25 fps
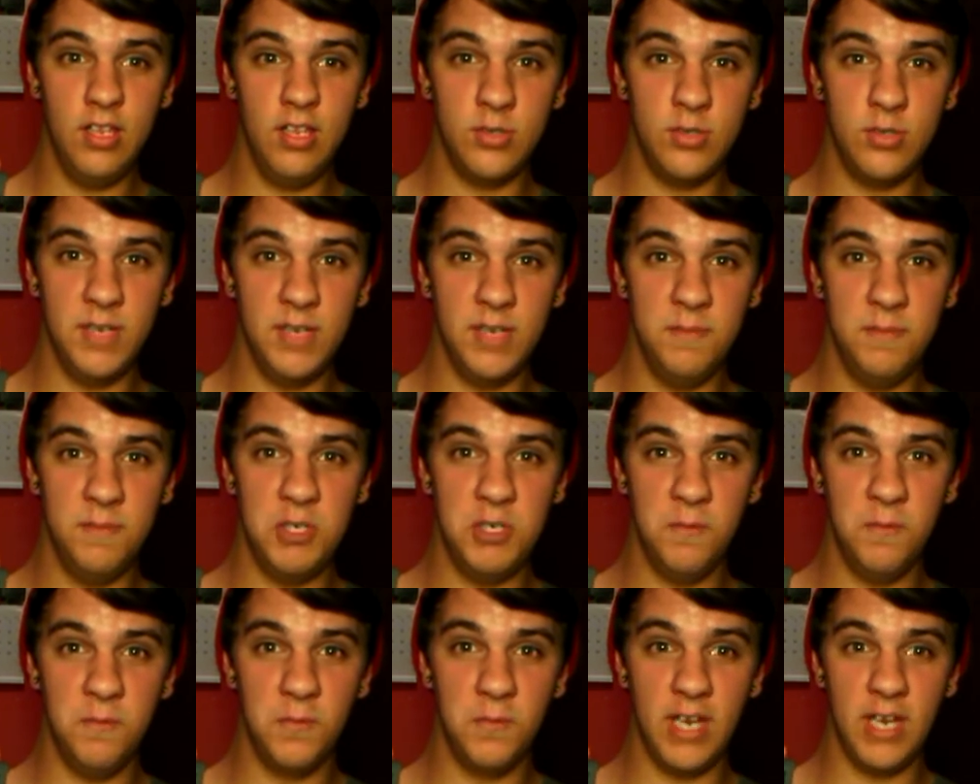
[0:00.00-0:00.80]
seem to
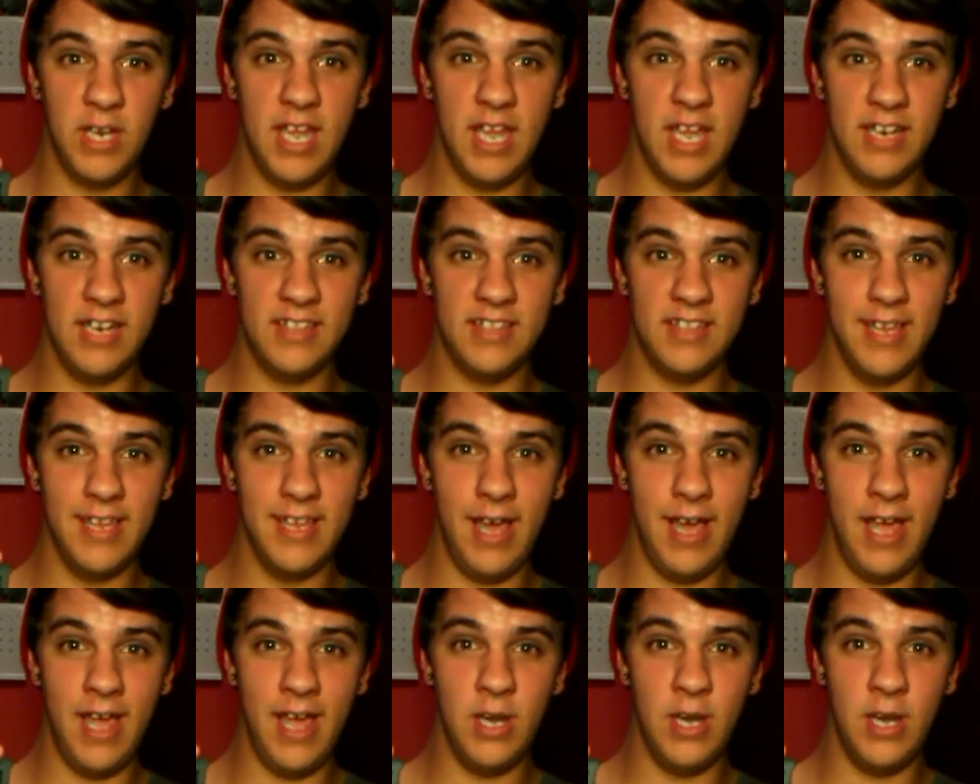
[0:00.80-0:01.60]
forget that
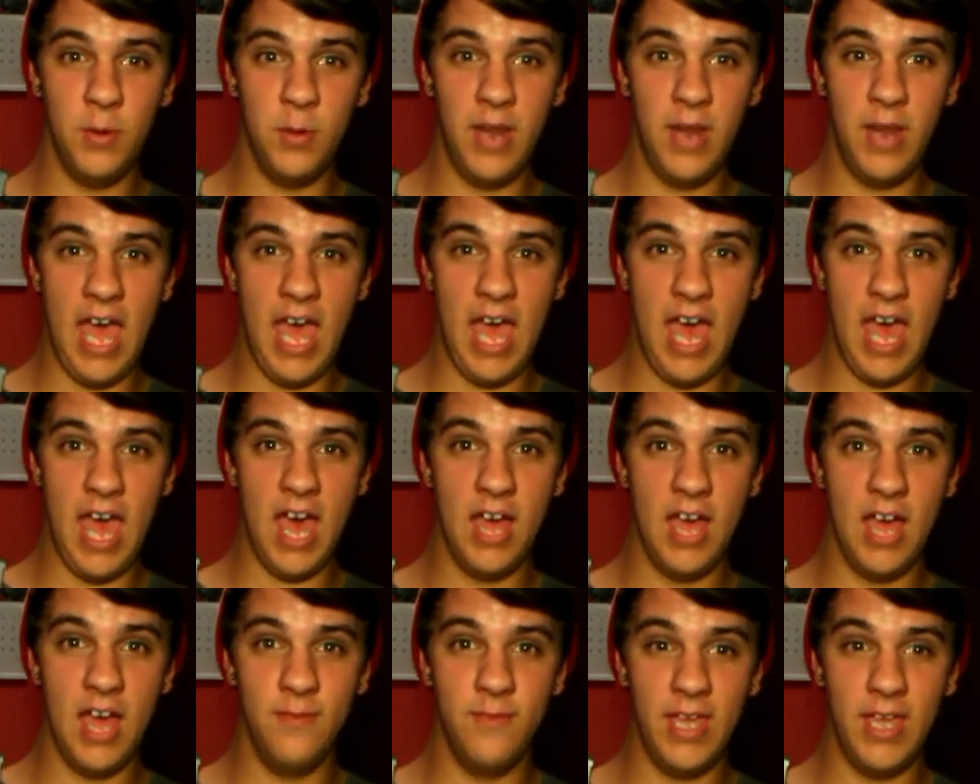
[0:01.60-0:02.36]
I don't have